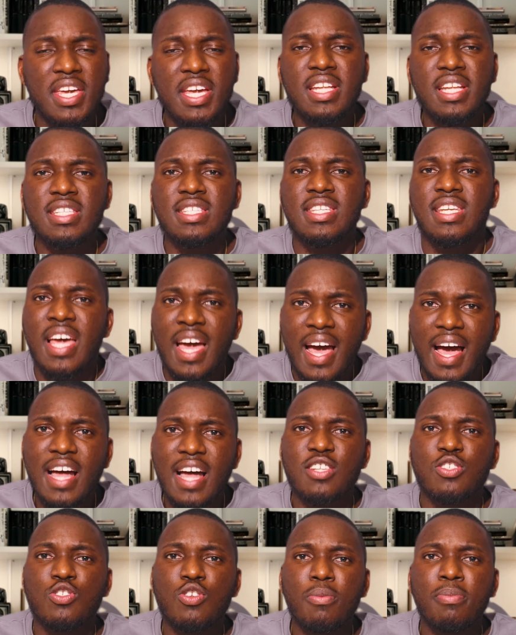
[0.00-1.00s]
things
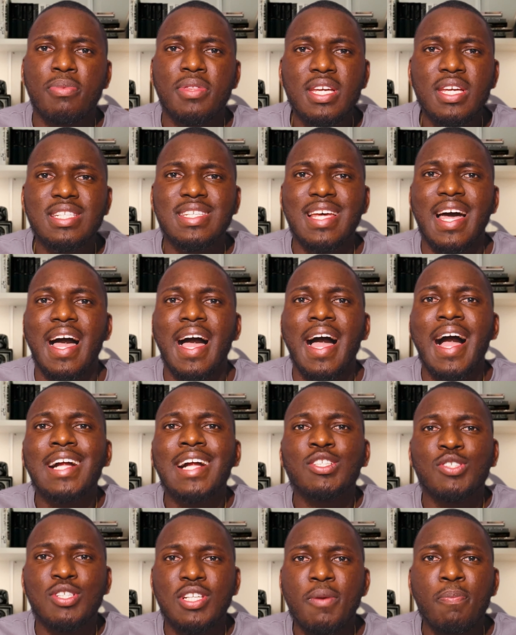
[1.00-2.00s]
and some things are
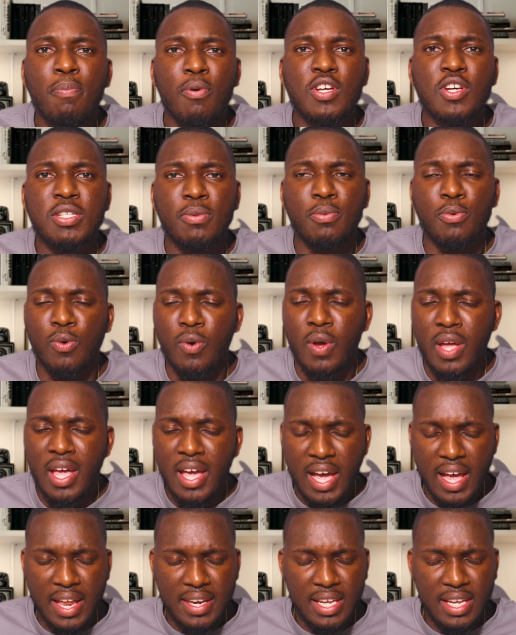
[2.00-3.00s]
actually possible.
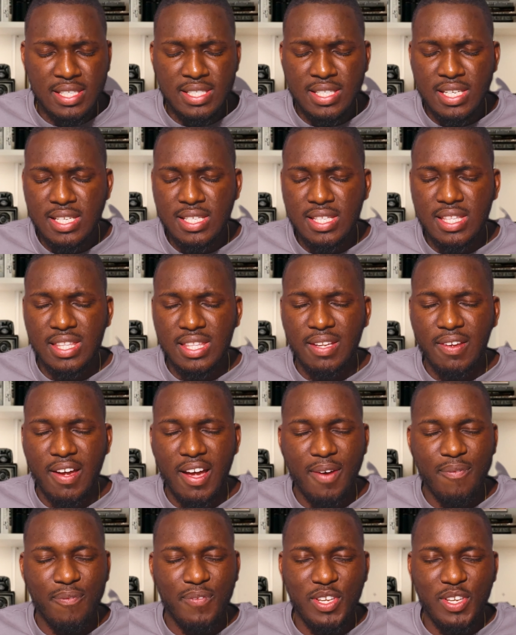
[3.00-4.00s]
And there's this
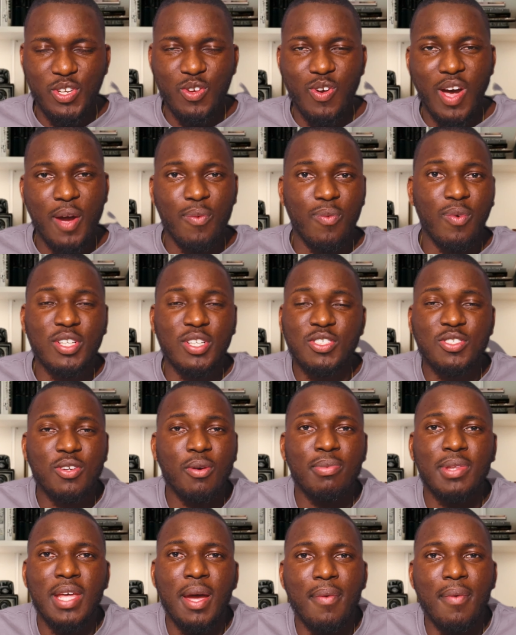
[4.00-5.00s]
video I watched
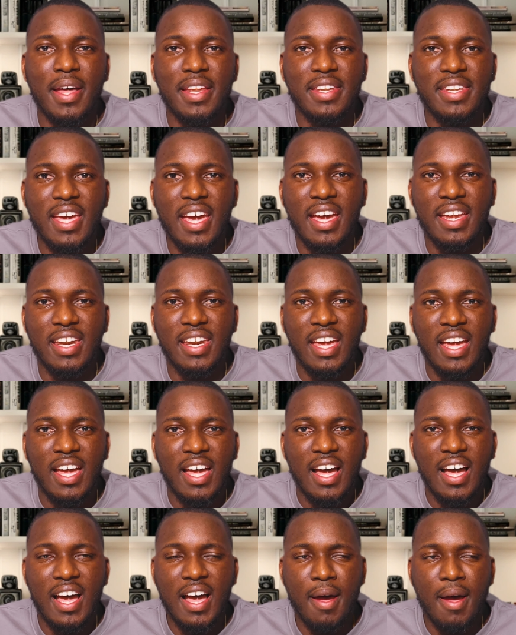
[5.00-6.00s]
sometime, and then
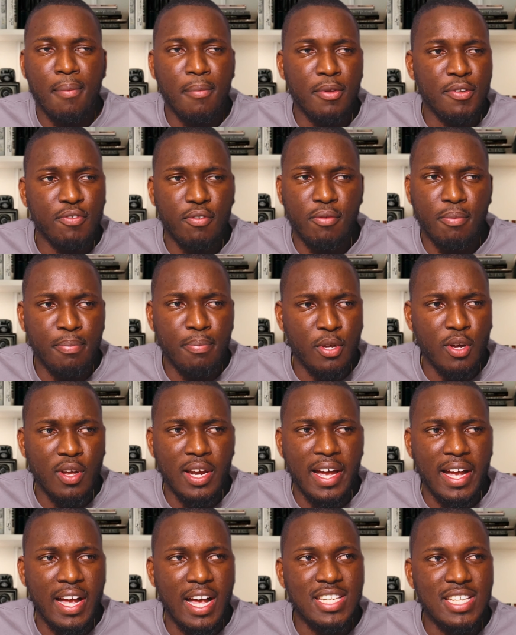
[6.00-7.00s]
it's from
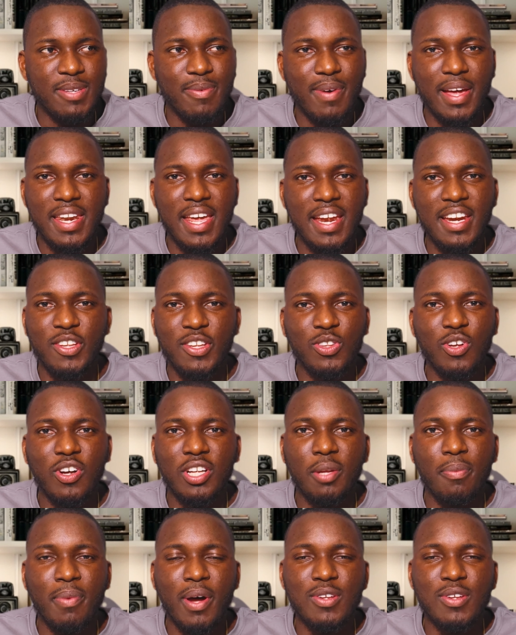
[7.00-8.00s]
Biola Kazim, and then he
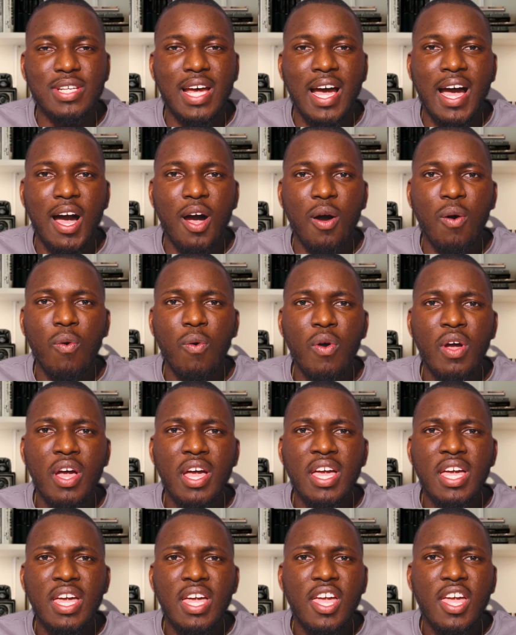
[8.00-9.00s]
talked about how
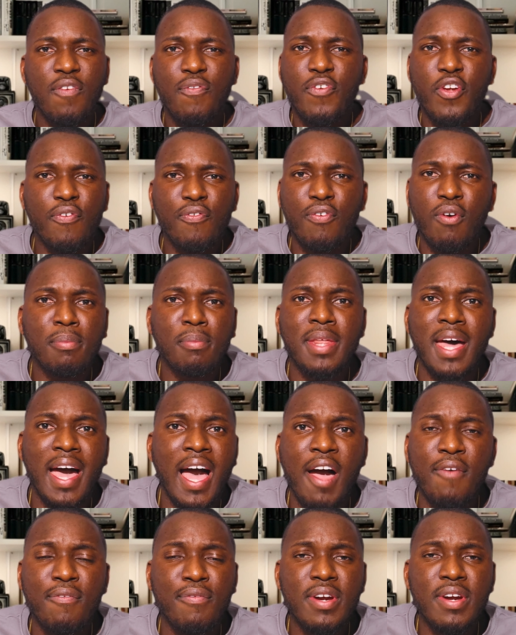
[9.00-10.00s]
if you're from the
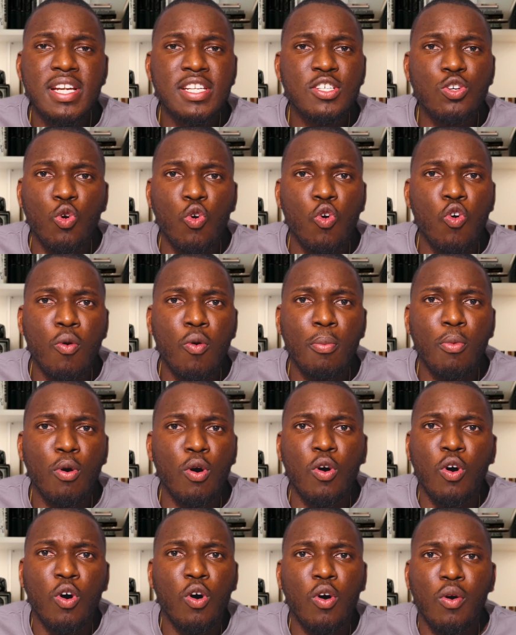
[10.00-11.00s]
average home
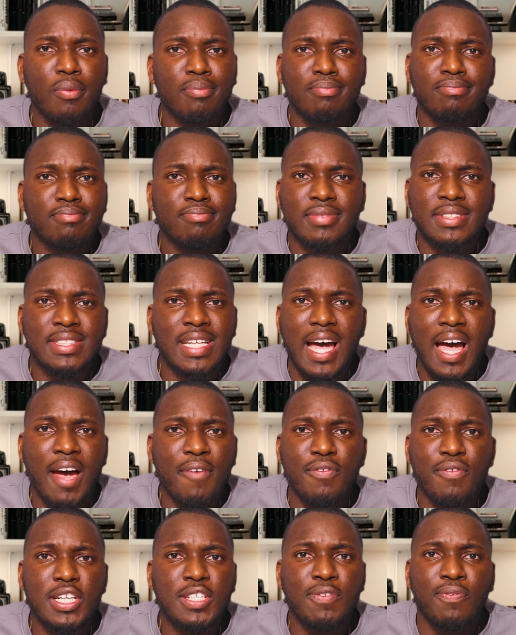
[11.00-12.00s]
or the
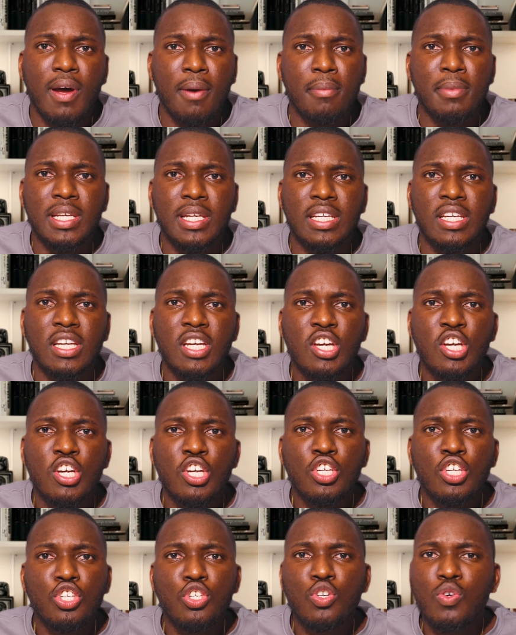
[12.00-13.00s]
average family,
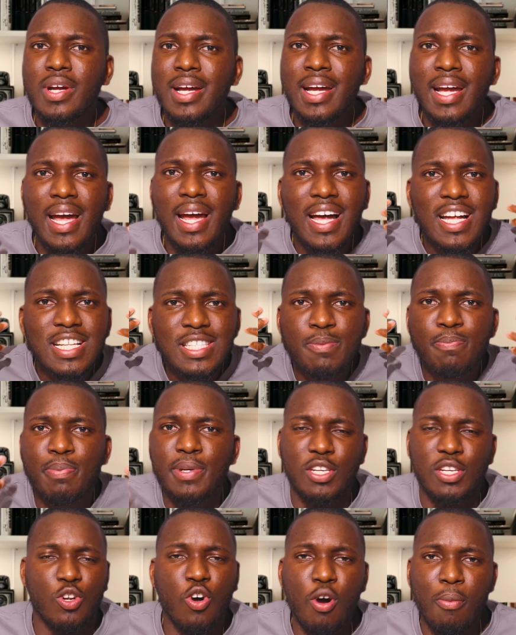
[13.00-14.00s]
you can't
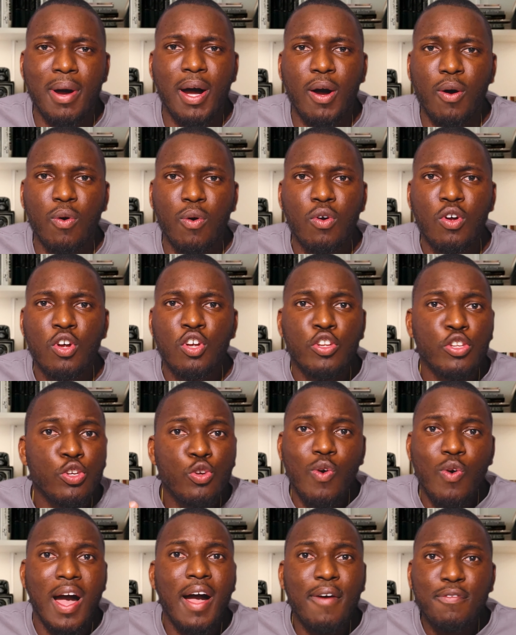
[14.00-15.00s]
be normal.
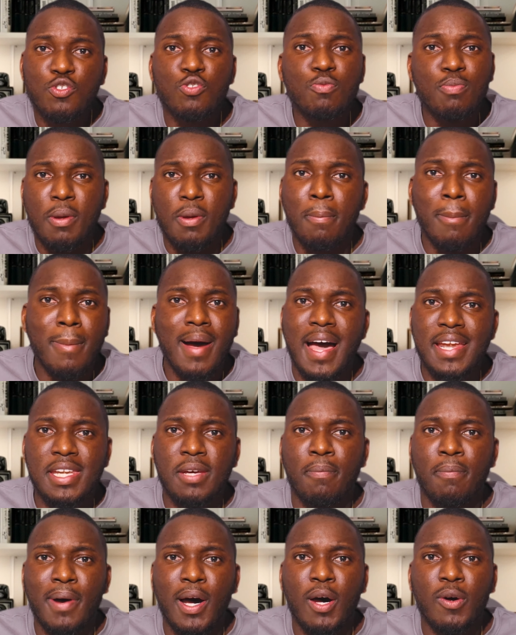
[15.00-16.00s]
You have to be
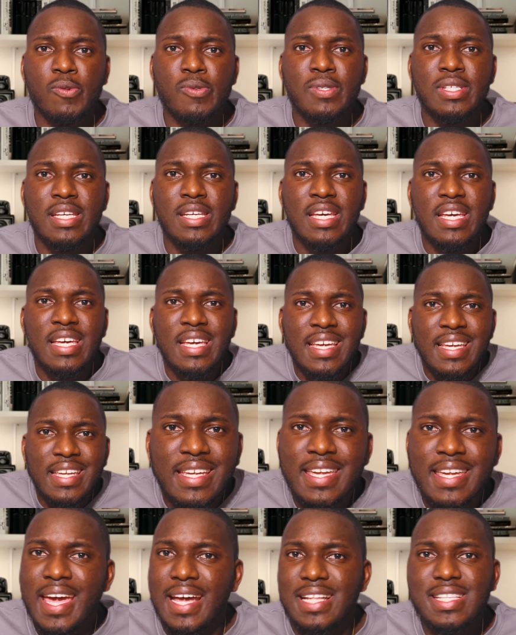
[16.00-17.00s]
mad about
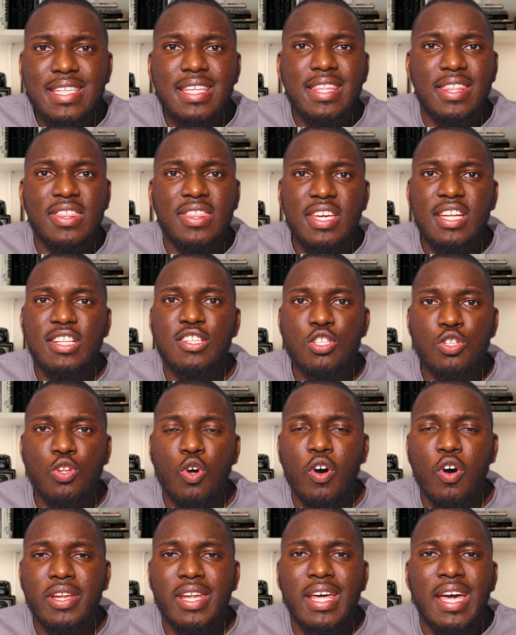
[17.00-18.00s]
getting things
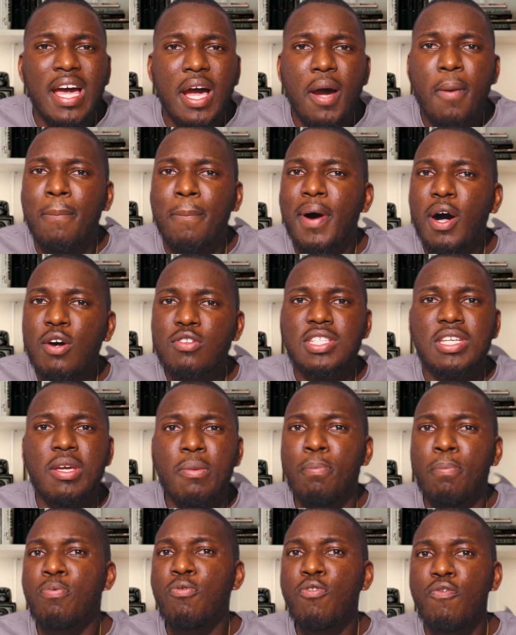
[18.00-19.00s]
done, about
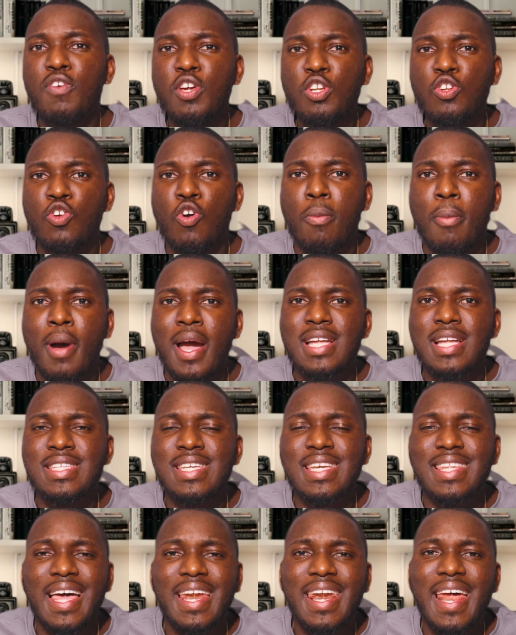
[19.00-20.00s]
improving your
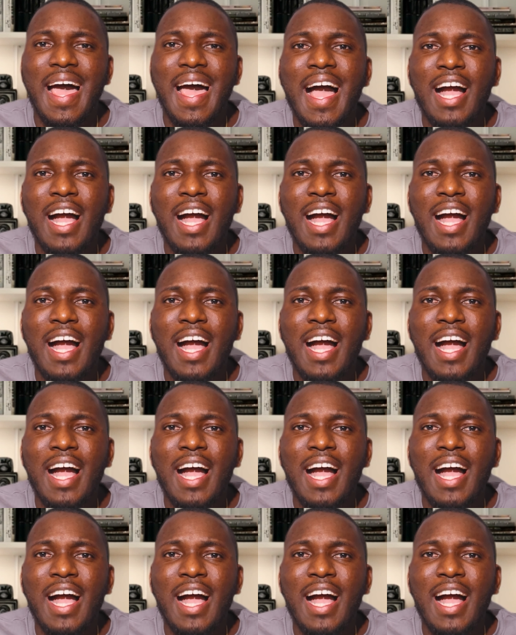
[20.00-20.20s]
mindset and